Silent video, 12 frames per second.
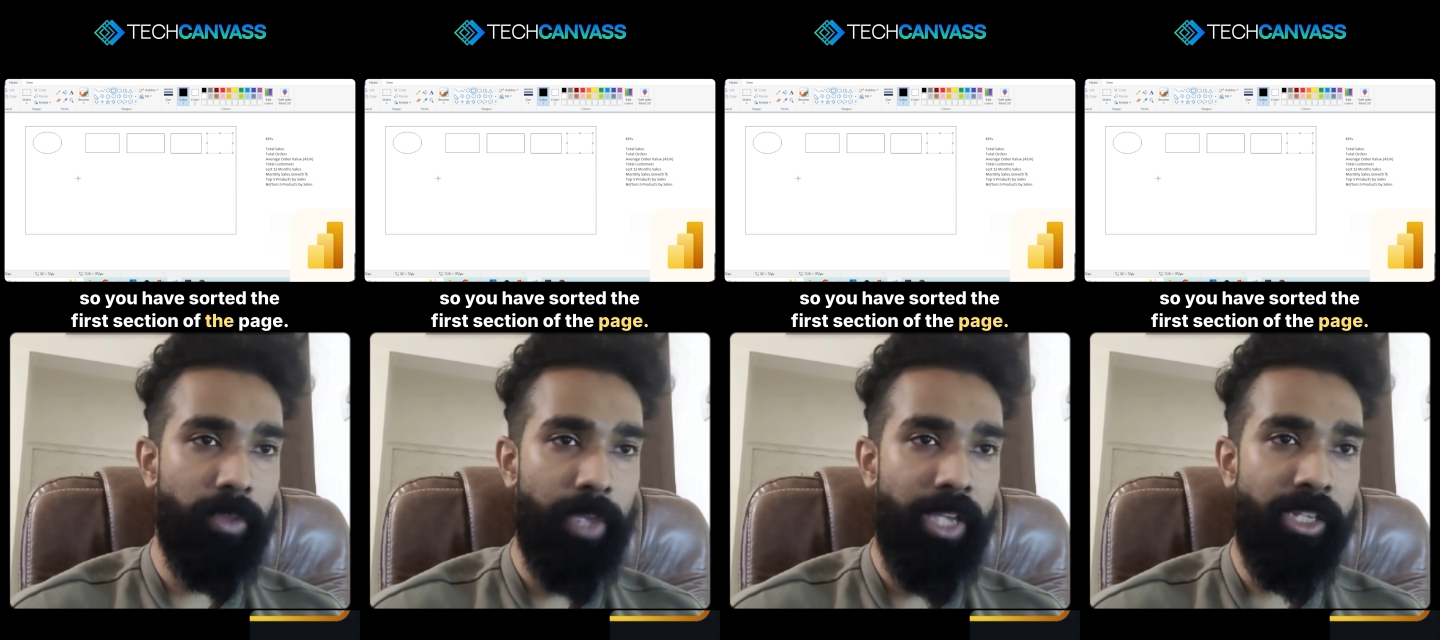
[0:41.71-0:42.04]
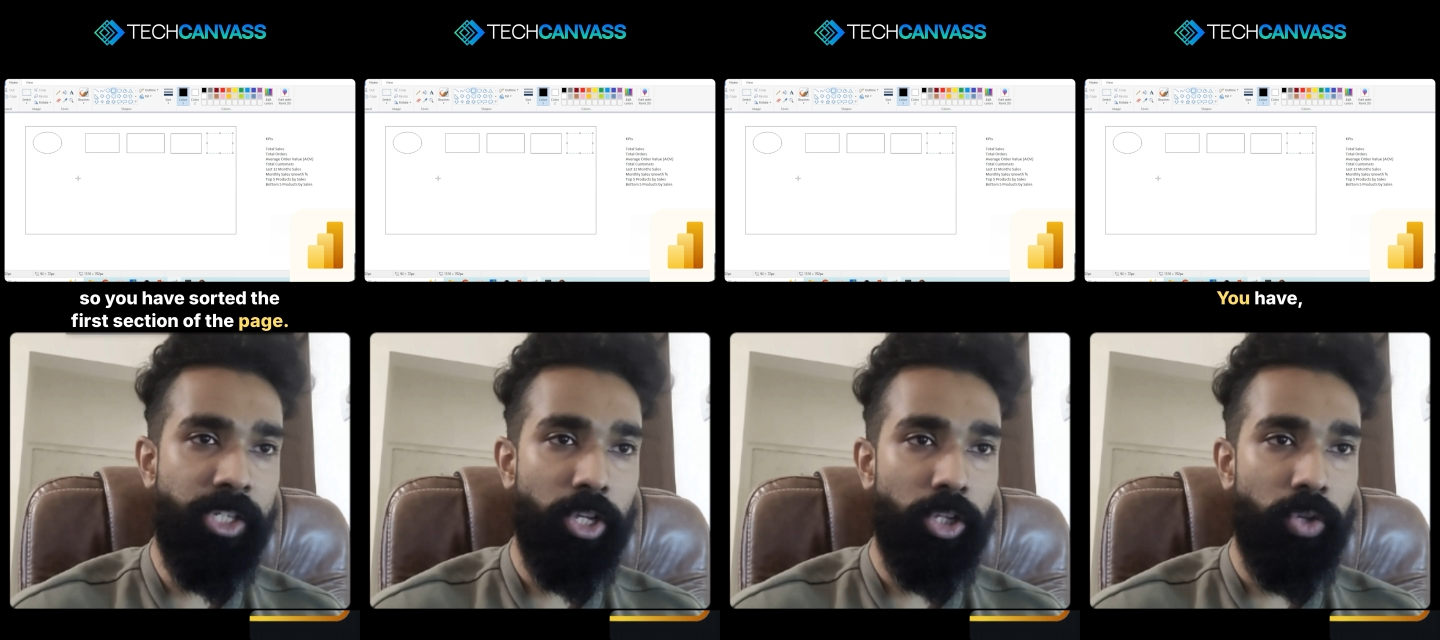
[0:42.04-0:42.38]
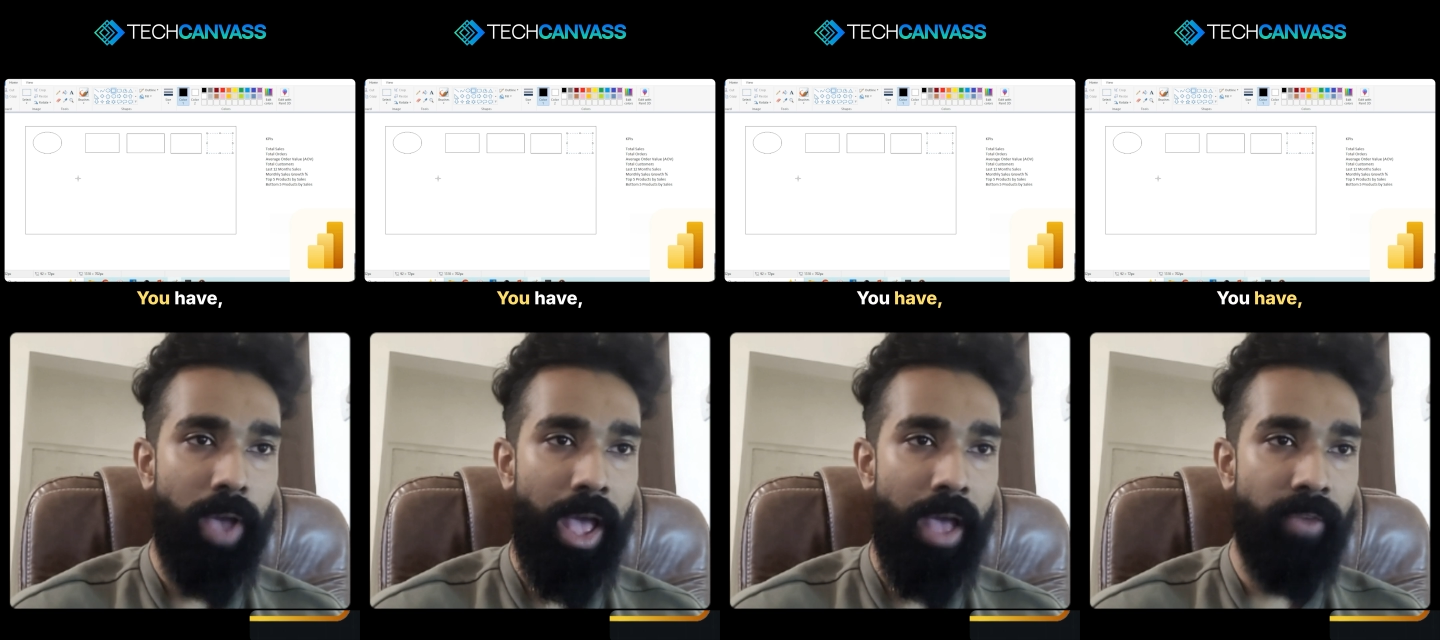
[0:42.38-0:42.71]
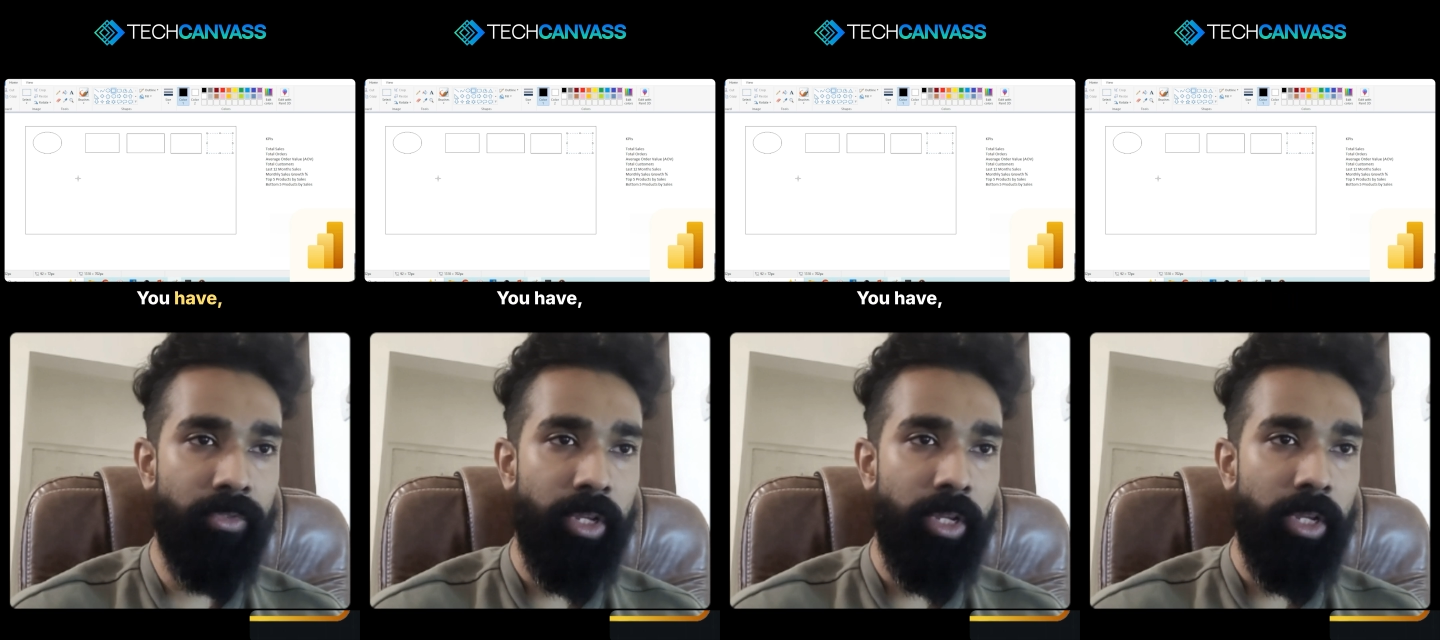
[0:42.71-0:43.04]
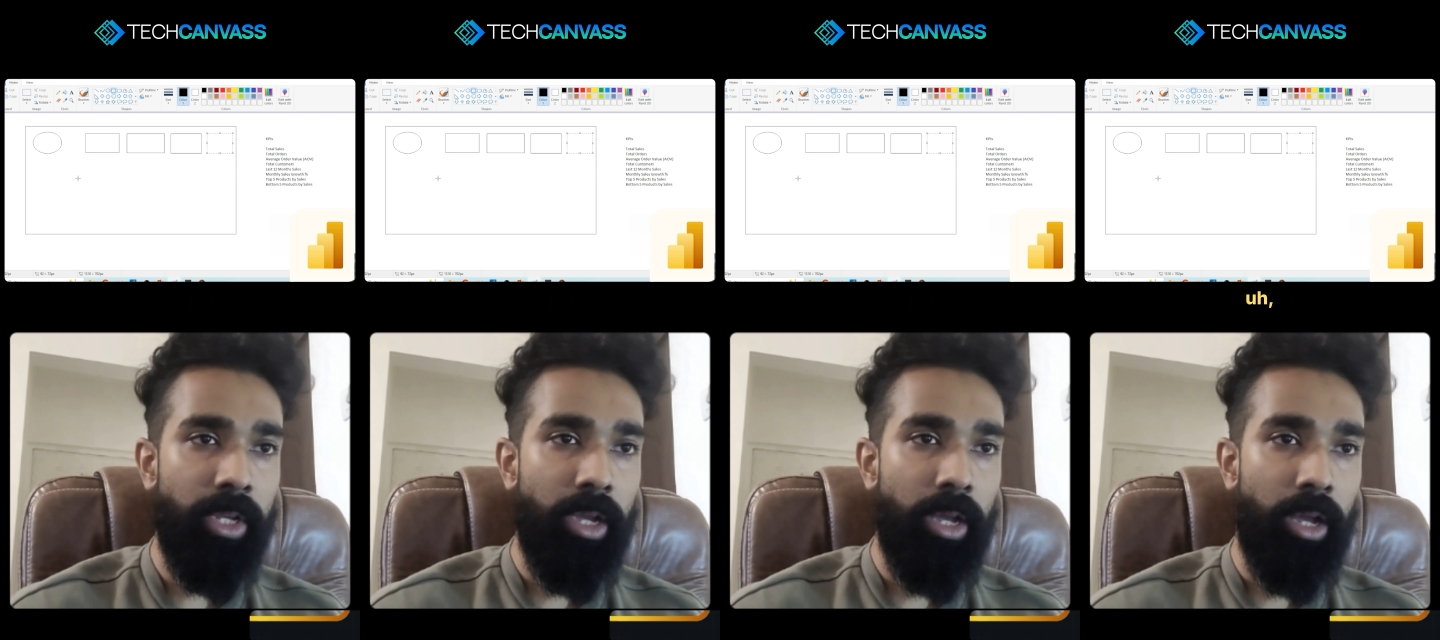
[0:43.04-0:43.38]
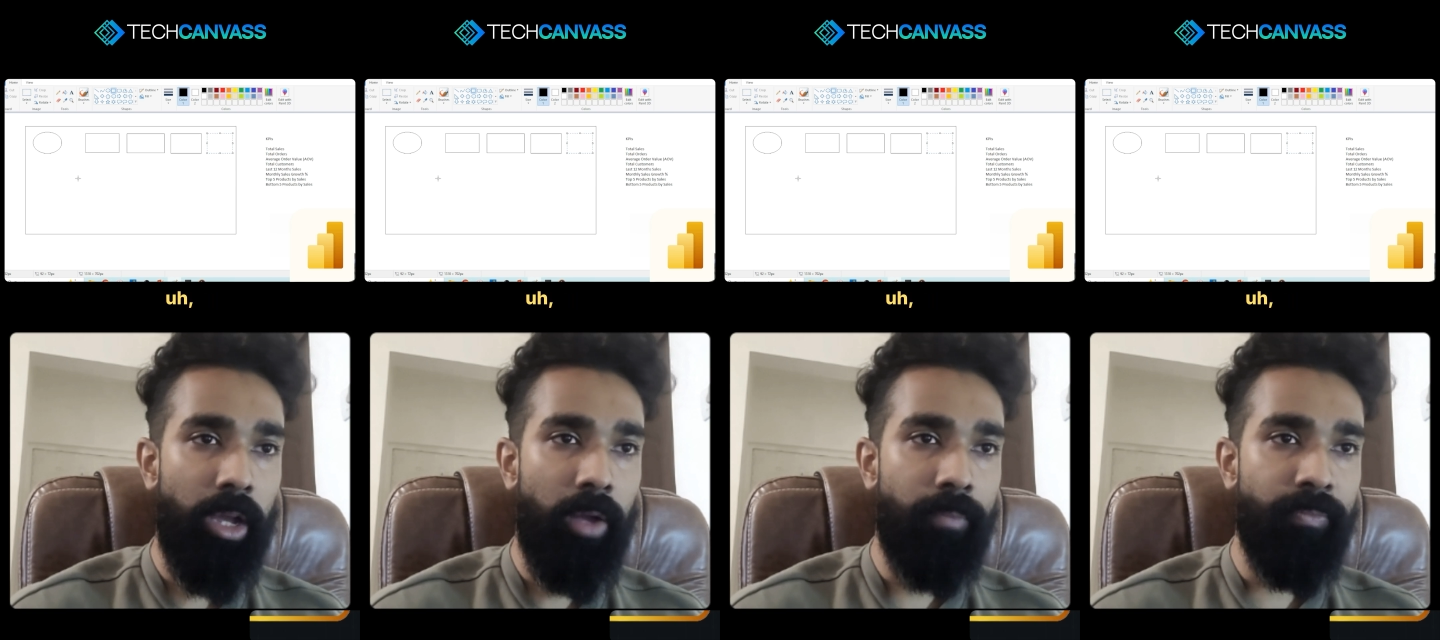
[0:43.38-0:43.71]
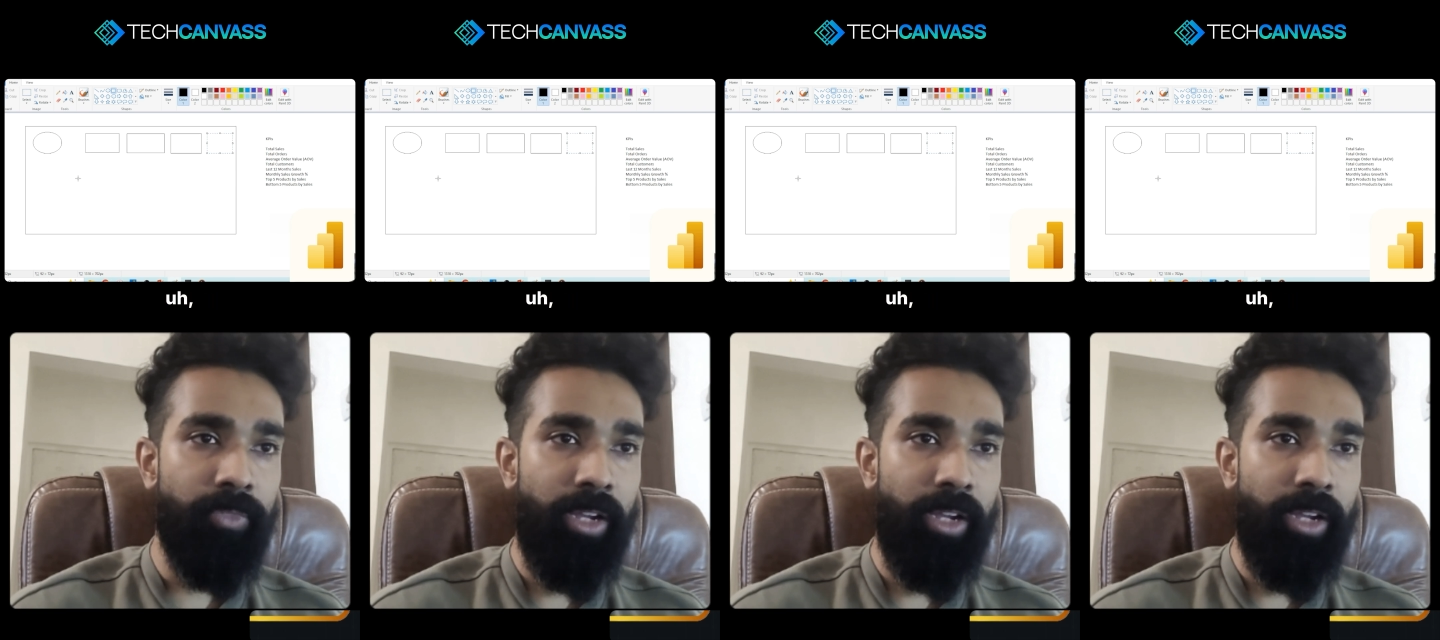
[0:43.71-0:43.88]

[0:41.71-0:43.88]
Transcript: page you have uh,